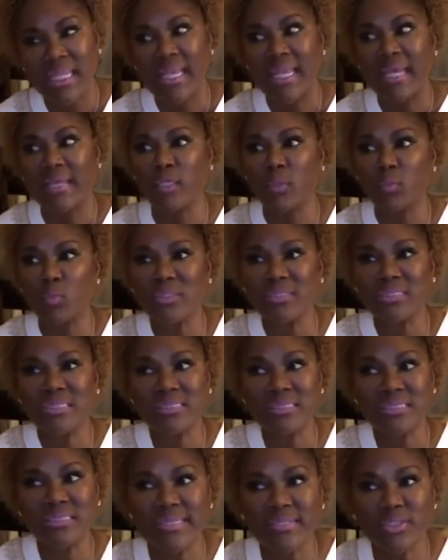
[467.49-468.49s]
And it was a
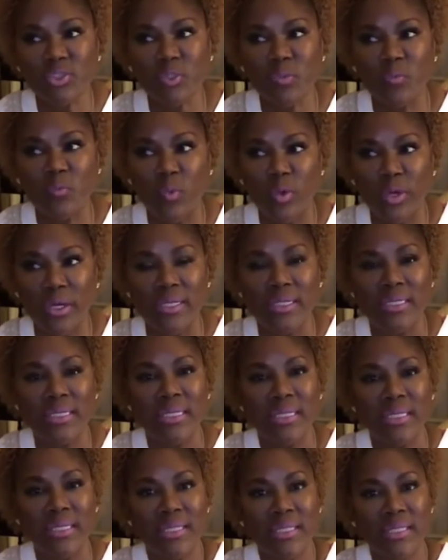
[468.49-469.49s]
system where
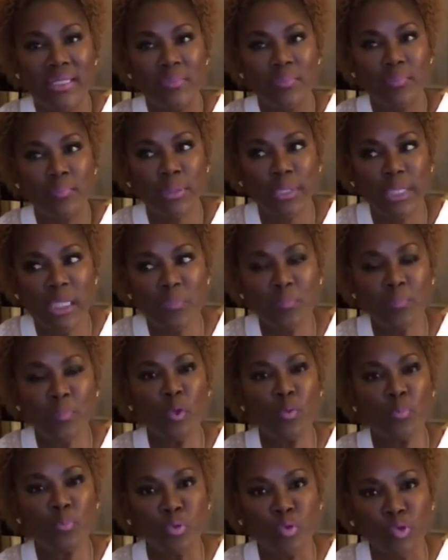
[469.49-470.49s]

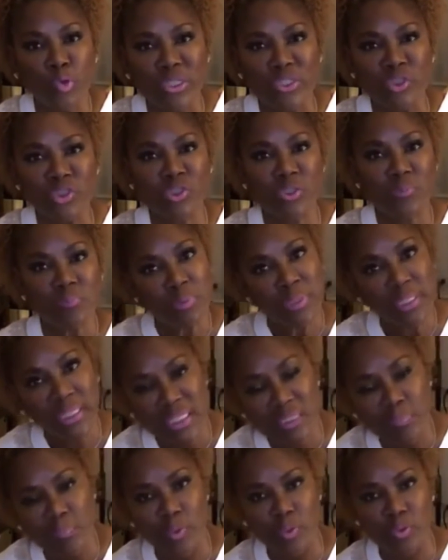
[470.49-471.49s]
people preached
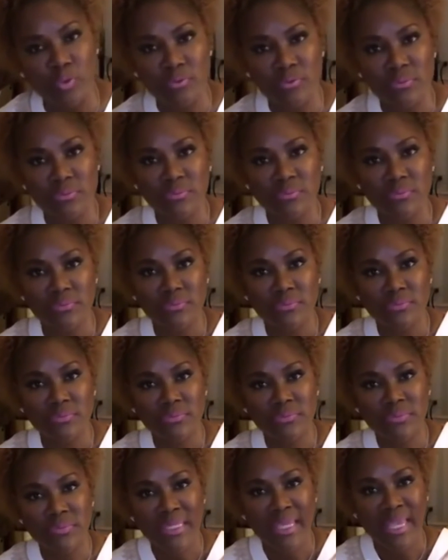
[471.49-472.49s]
people,
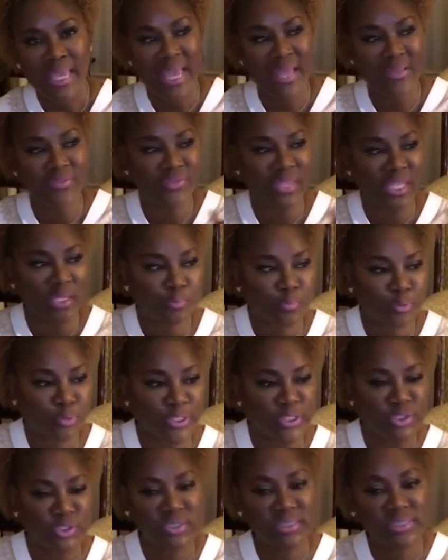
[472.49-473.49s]
and they
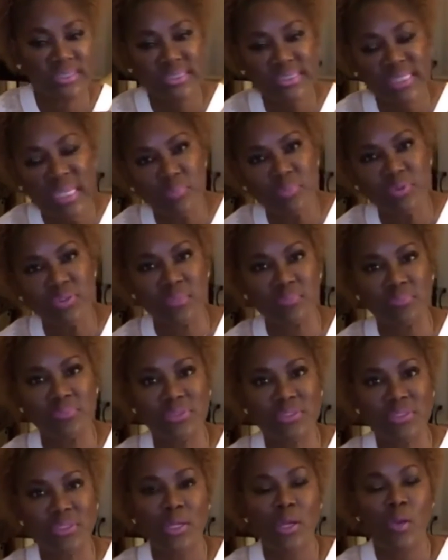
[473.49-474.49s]
preached
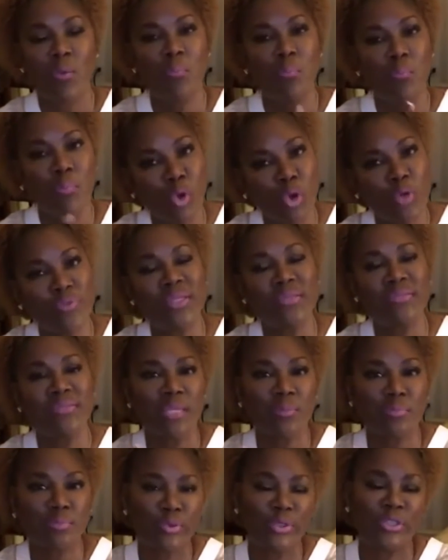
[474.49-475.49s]
symptoms more than they
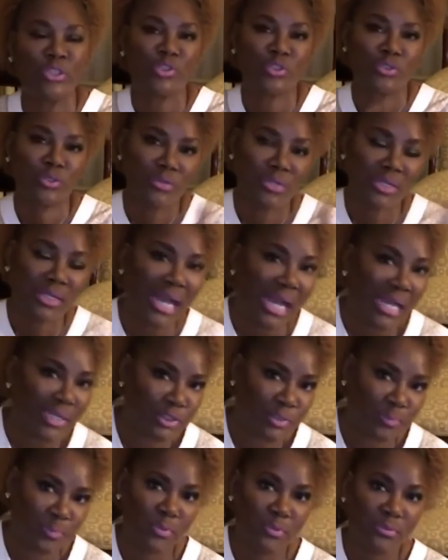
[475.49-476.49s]
preached the
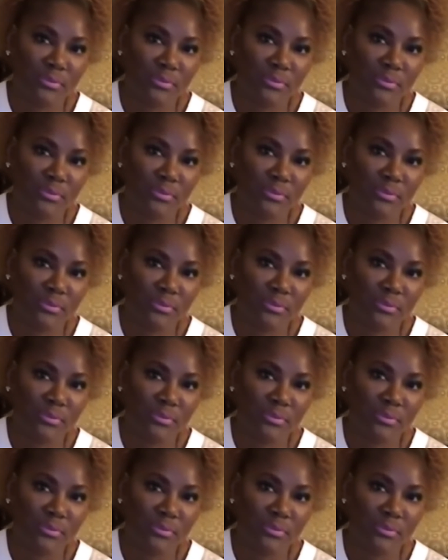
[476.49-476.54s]
gospel.